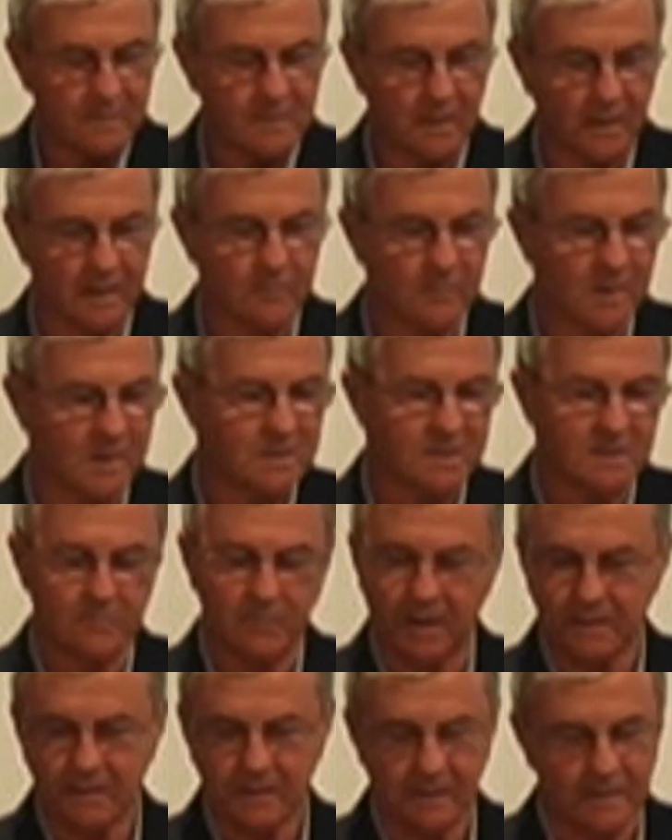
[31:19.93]
I mentioned
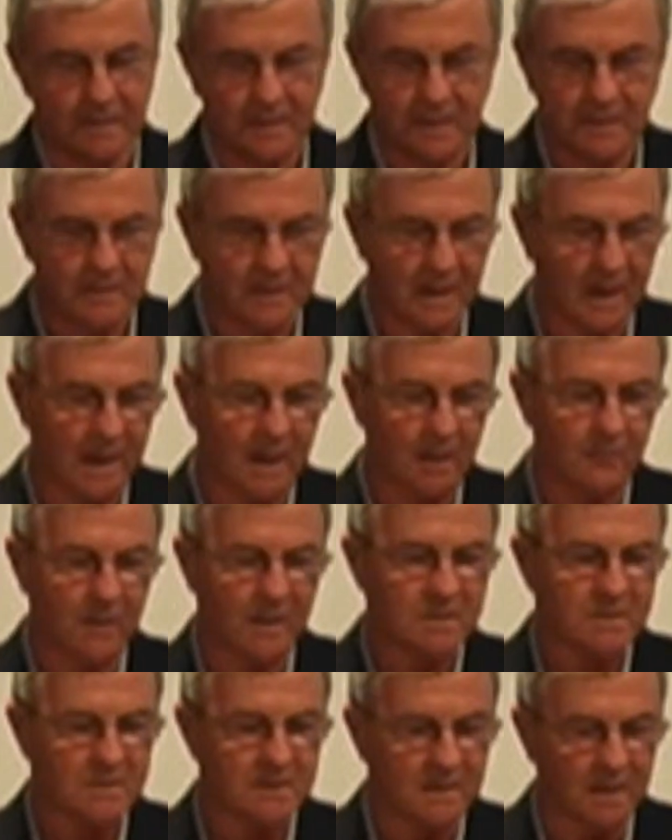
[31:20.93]
about the
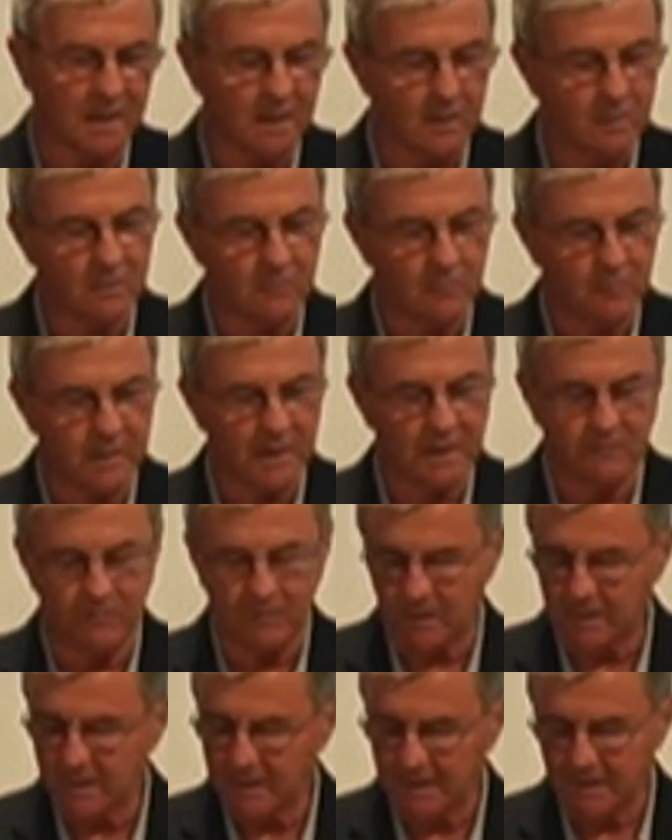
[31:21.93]
IRS thing or
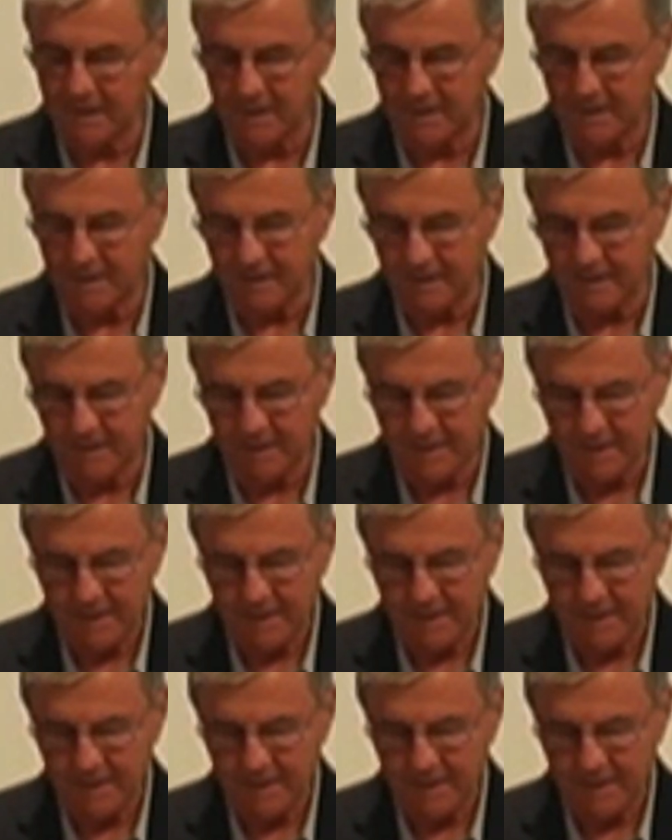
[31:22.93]
whatever, and